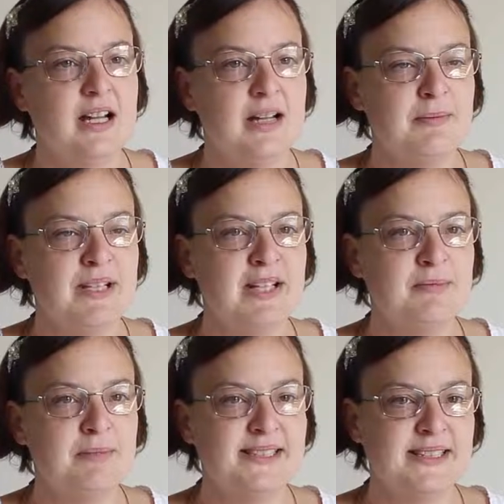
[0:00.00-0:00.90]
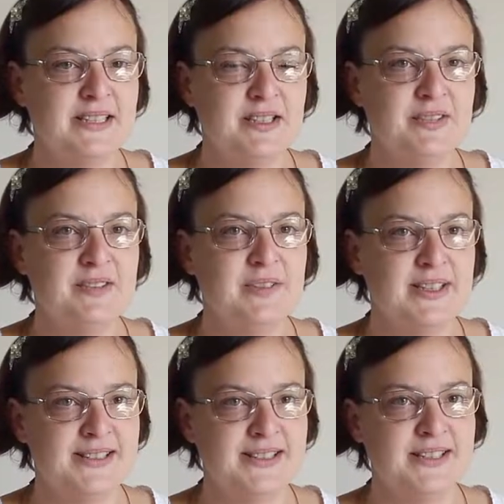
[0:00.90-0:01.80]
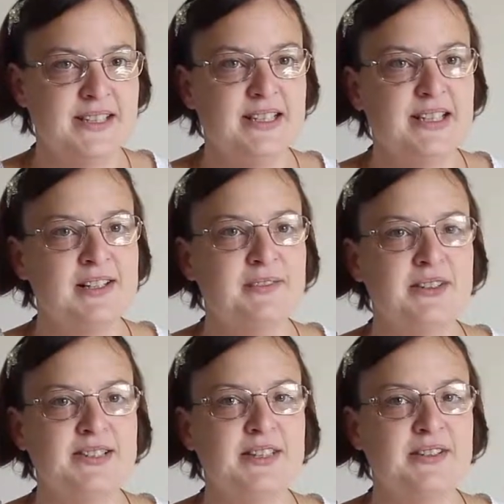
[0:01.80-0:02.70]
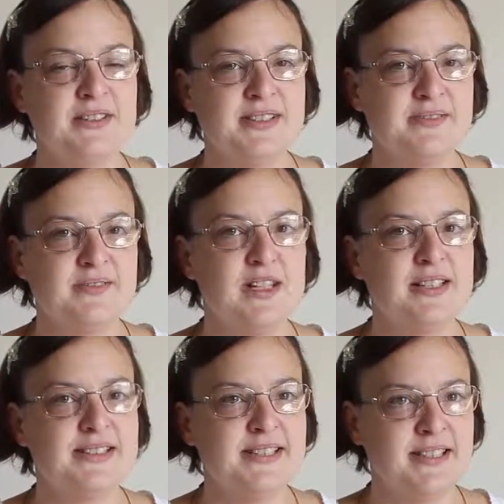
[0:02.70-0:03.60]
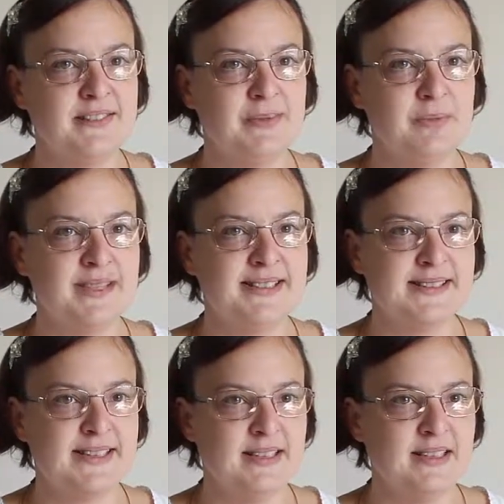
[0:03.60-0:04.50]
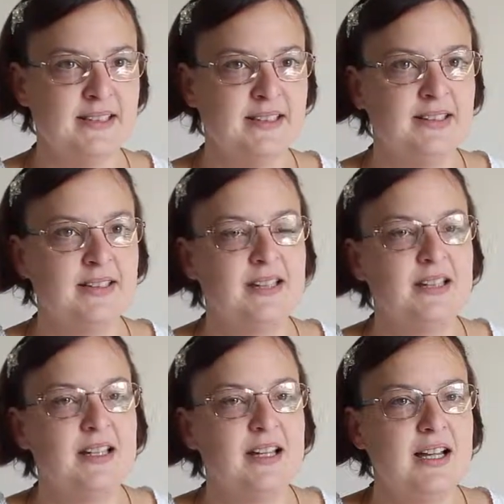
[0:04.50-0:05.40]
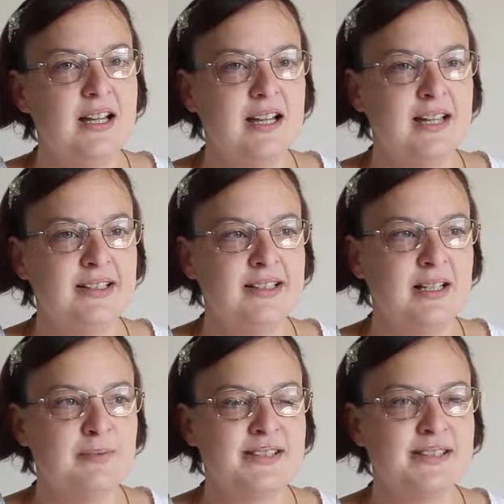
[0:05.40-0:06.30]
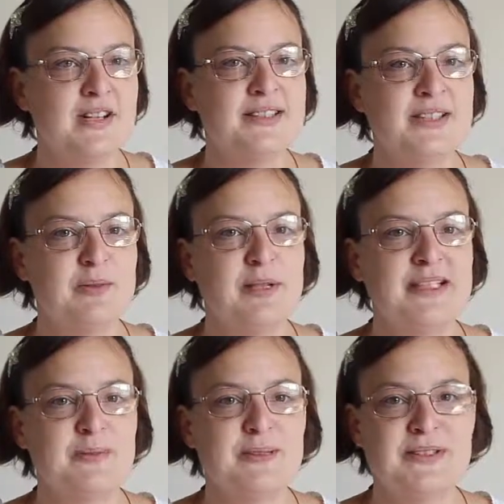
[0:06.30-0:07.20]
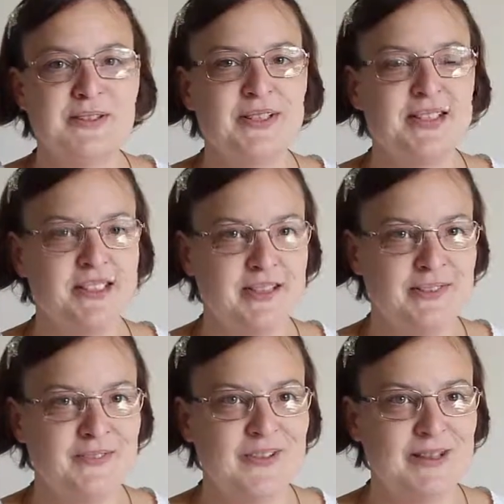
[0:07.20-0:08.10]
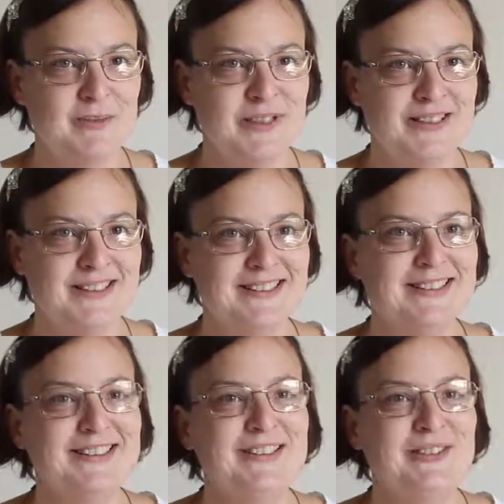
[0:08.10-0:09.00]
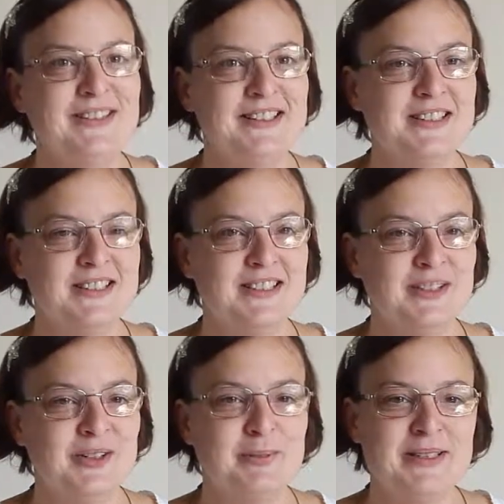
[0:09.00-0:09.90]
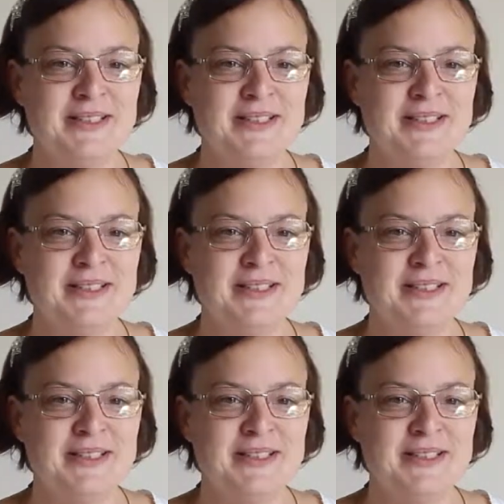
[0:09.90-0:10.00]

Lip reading: I'm now busy at university. I've also done some volunteering with C, and I'm starting a placement soon actually with Framework, which it'll be